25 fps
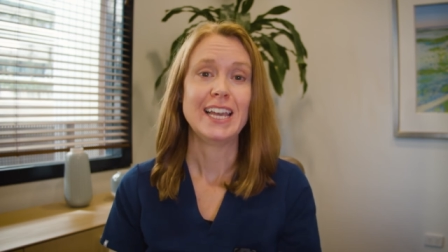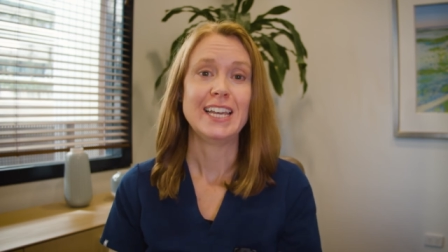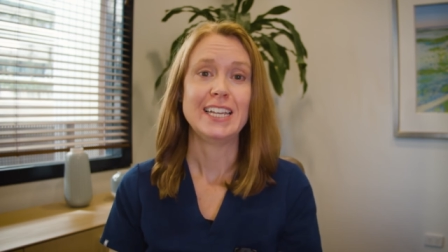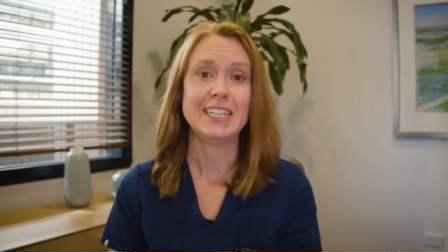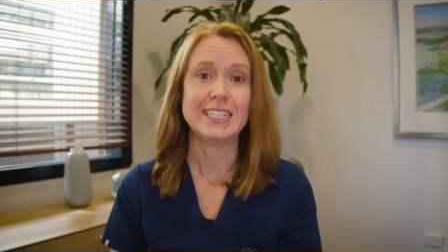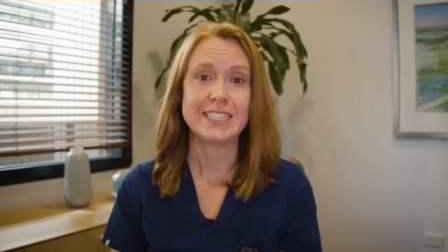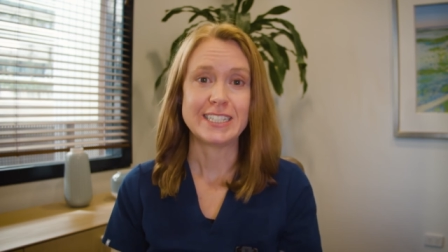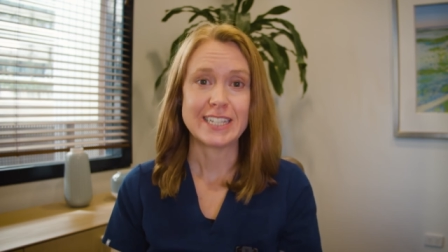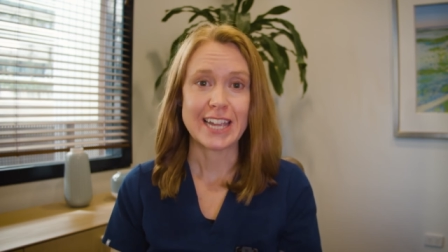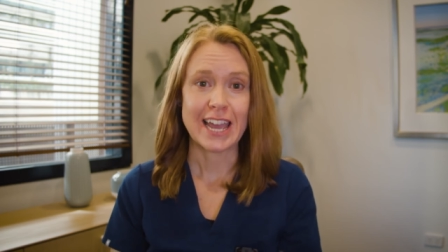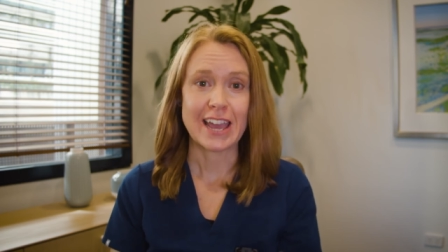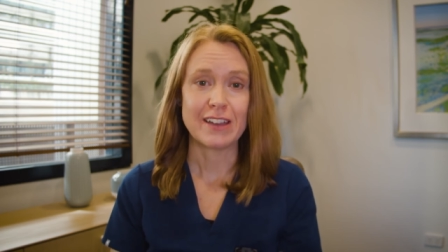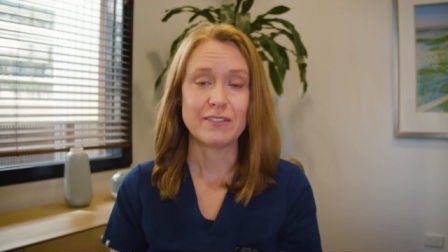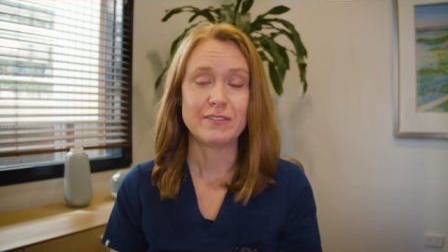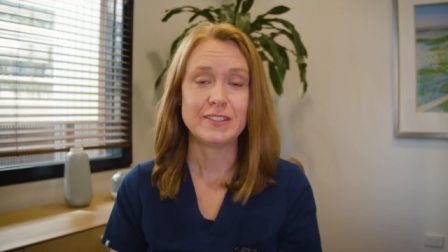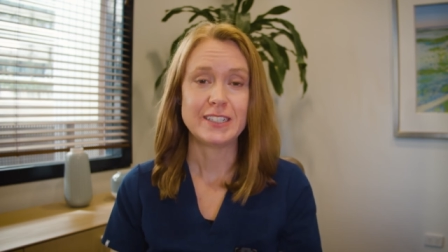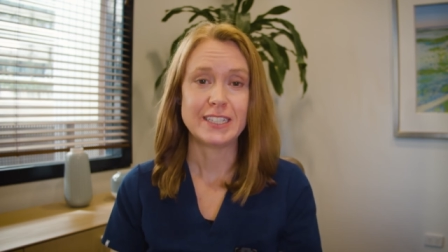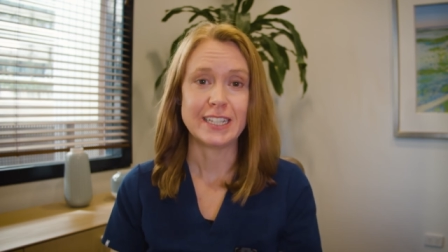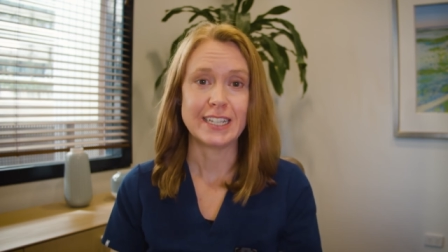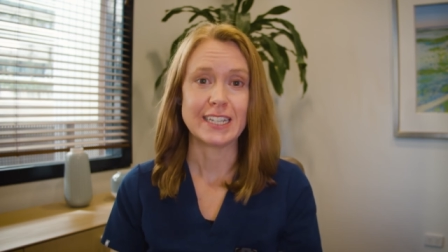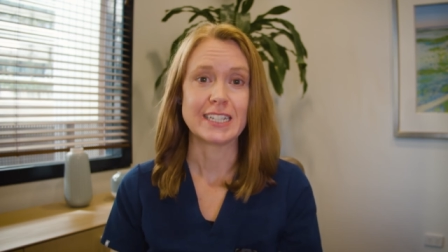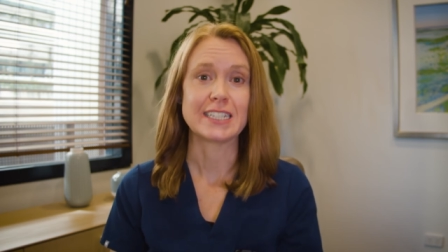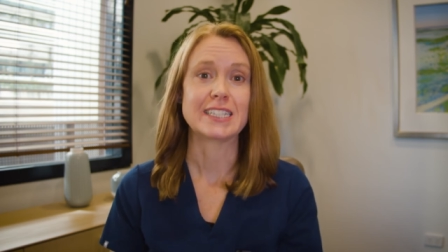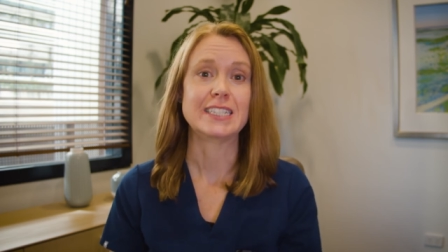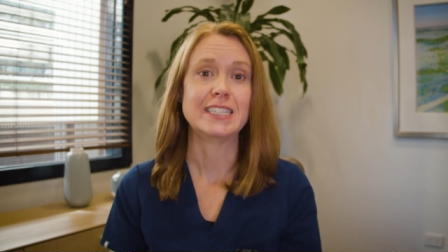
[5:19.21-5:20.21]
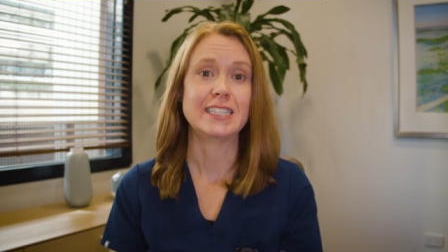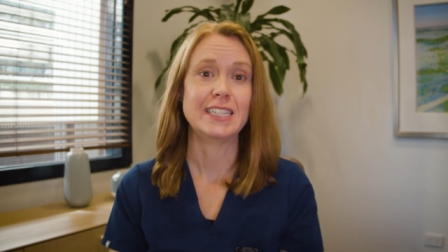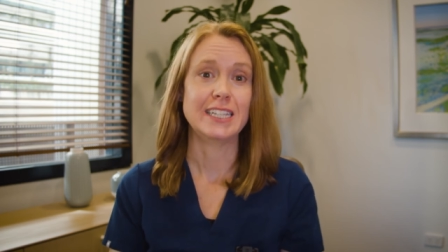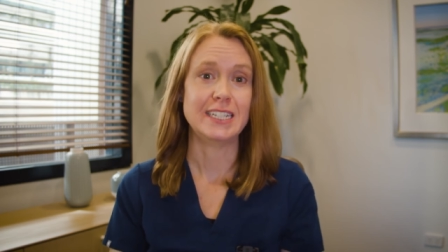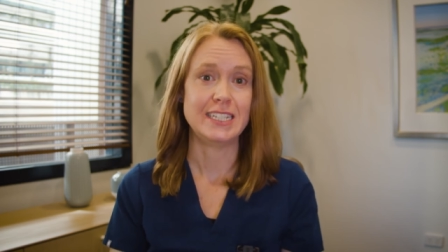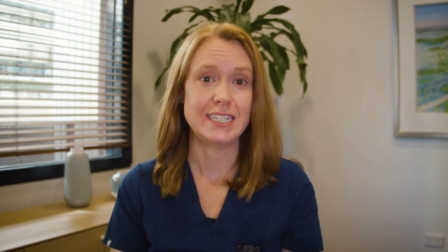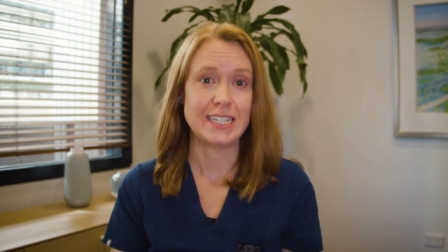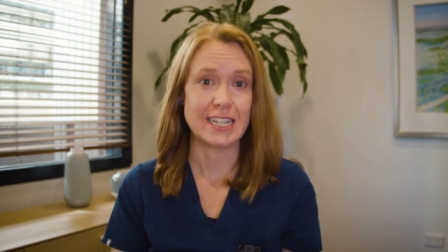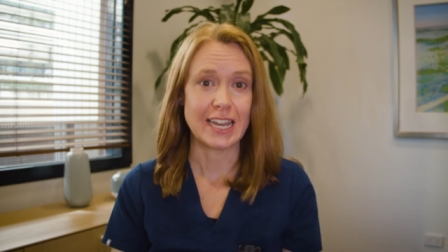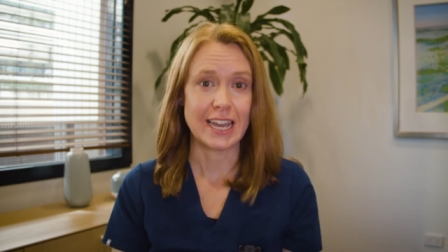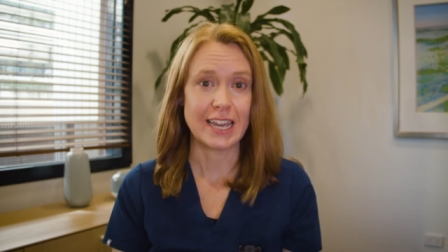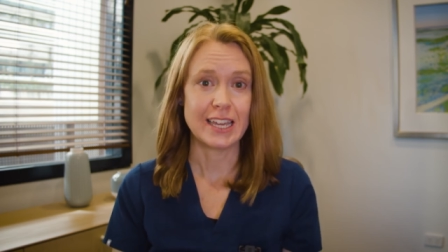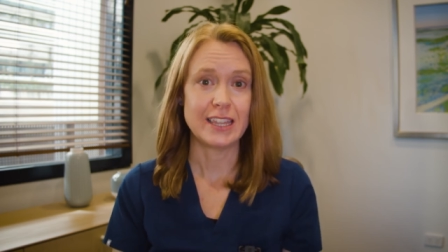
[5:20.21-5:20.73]
is to have sex the
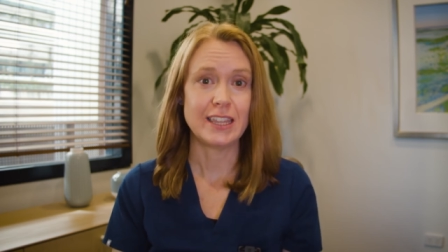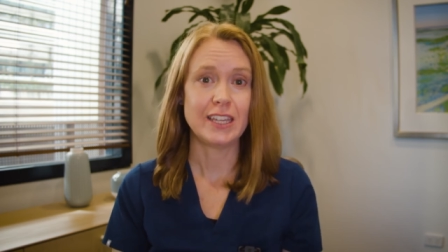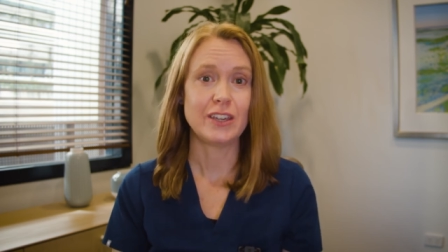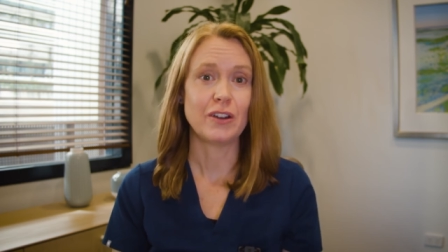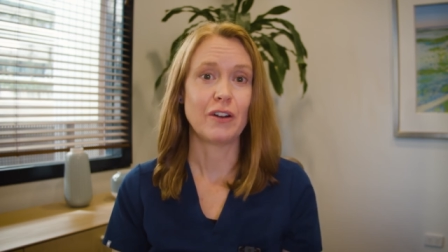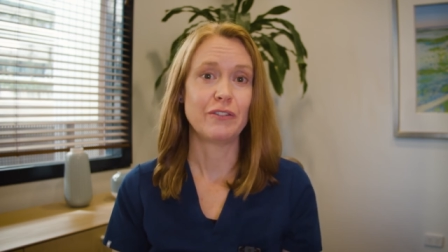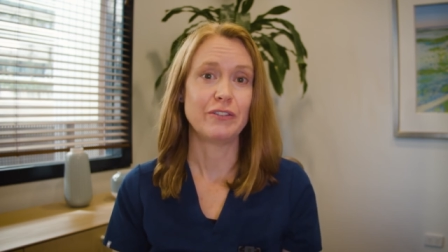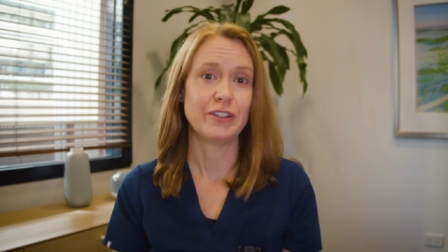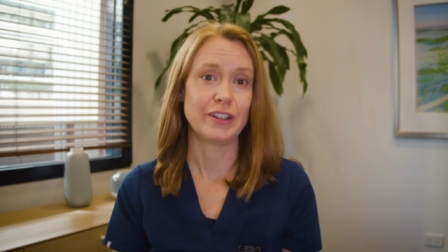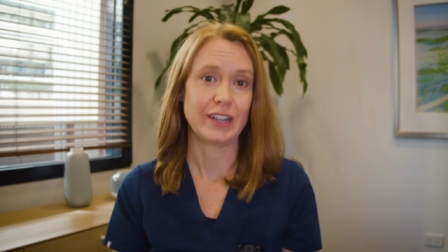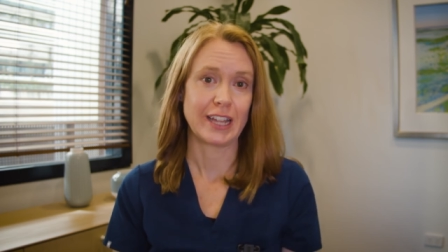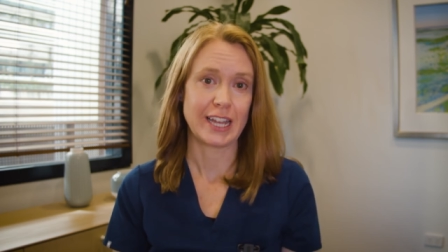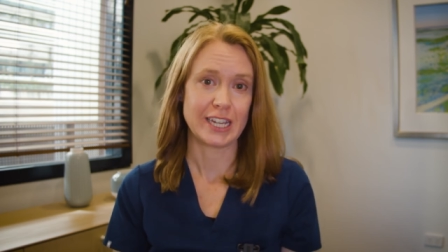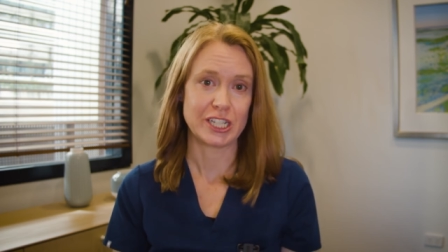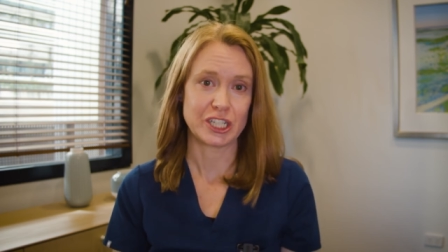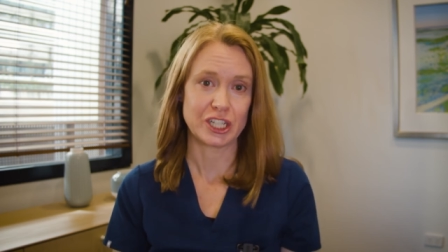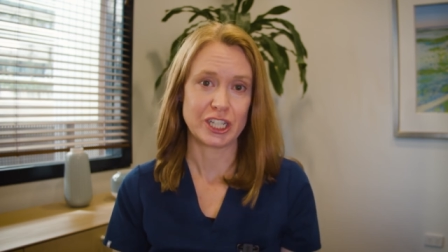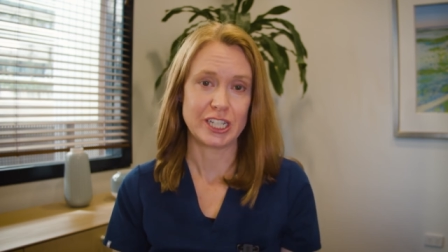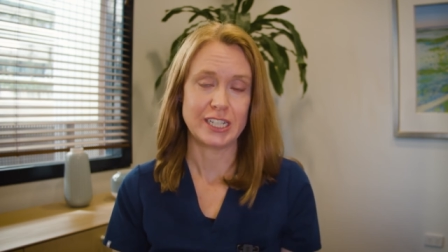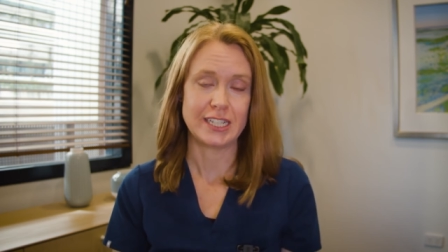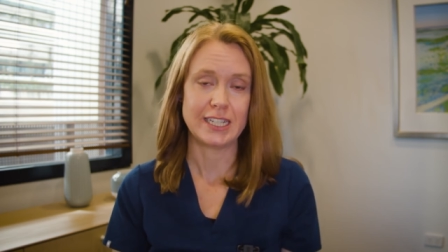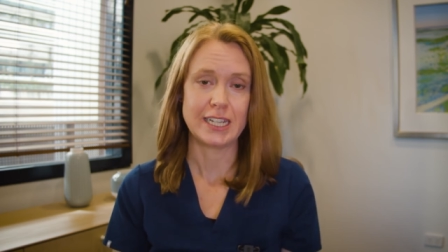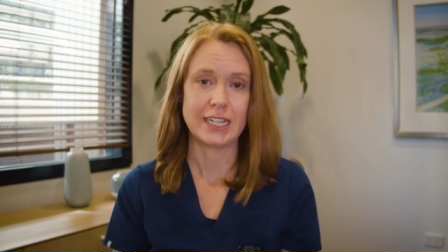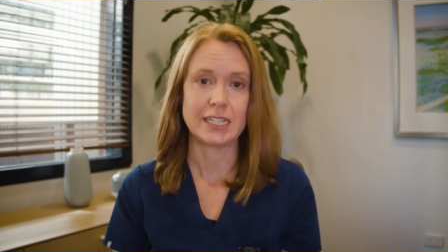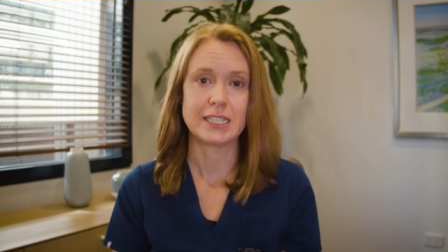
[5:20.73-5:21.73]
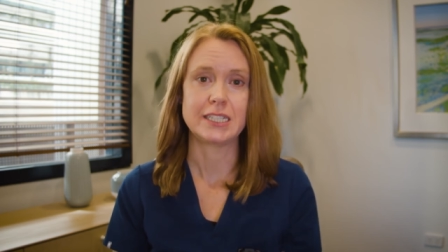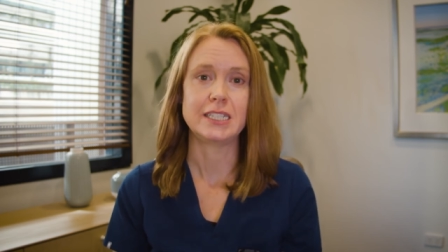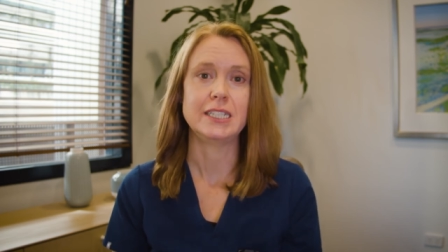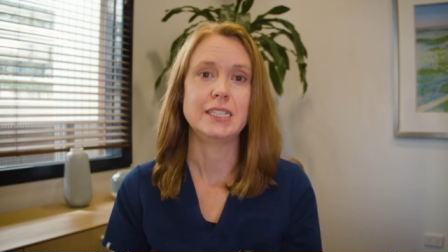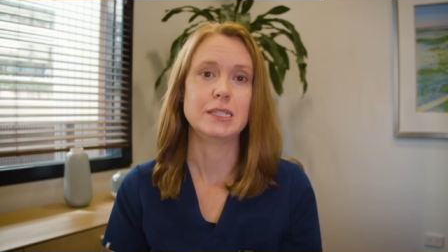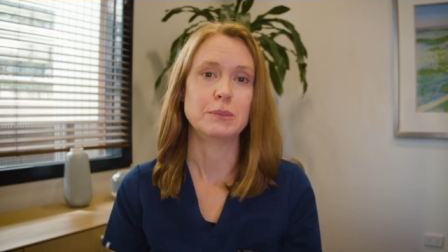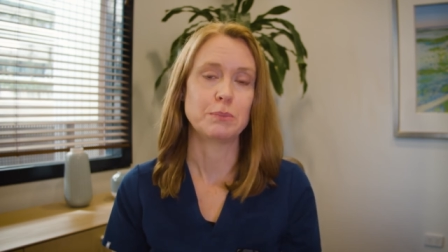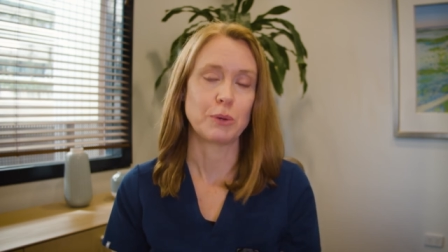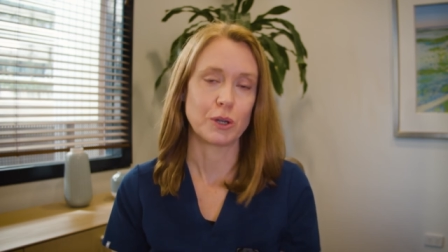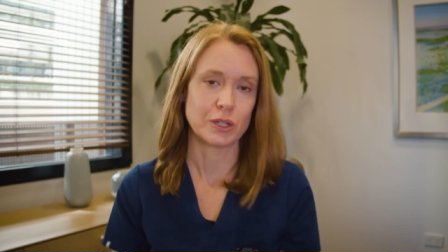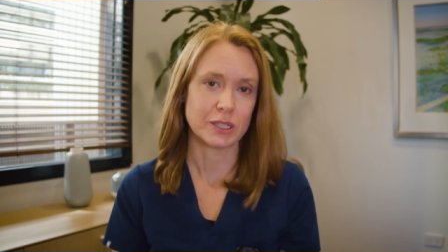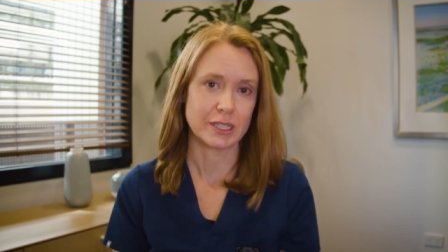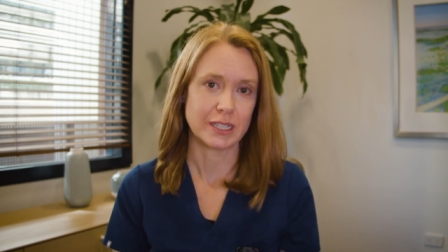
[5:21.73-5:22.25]
day the ovulation test
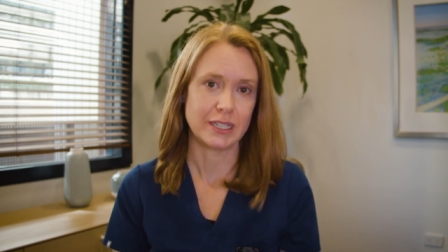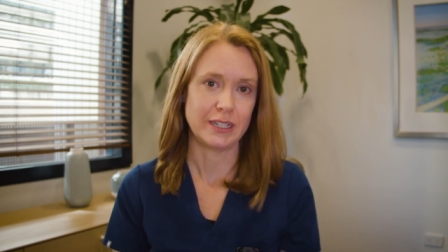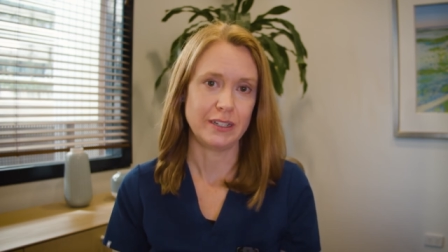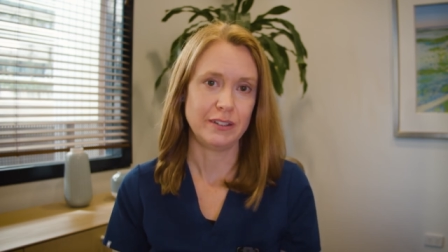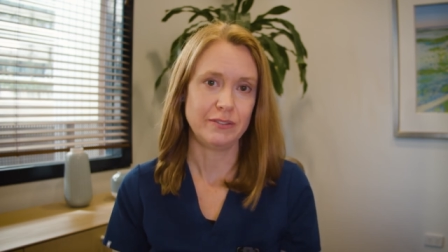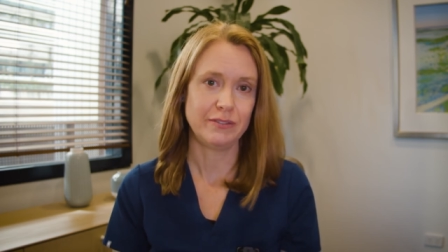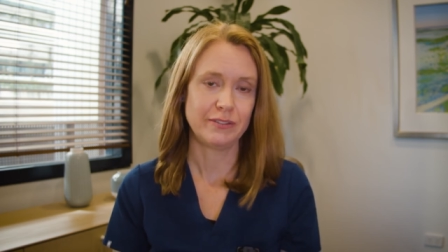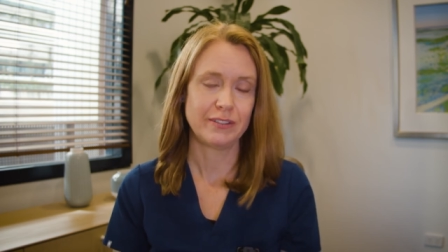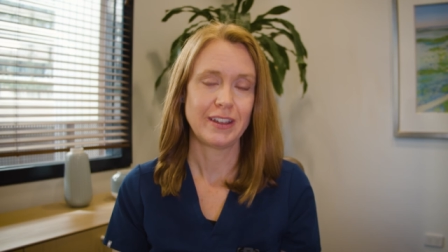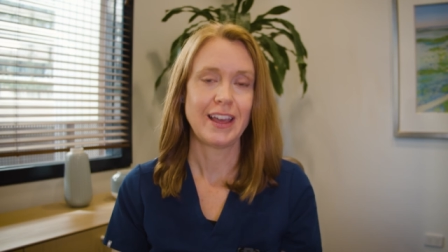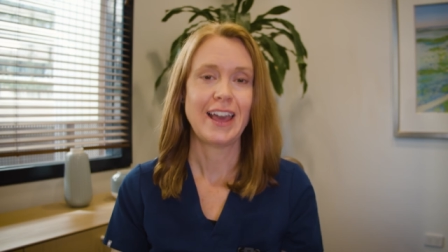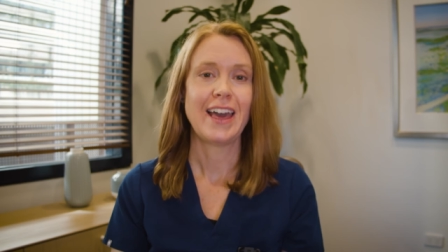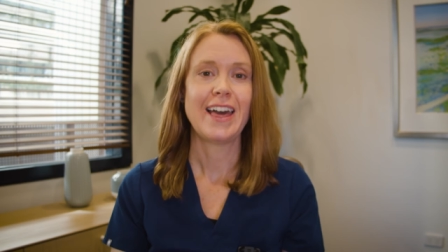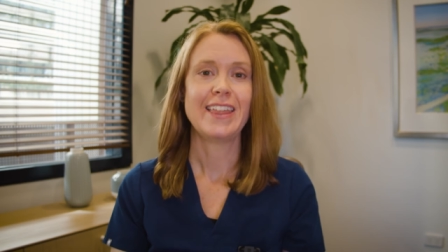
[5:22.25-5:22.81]
is positive,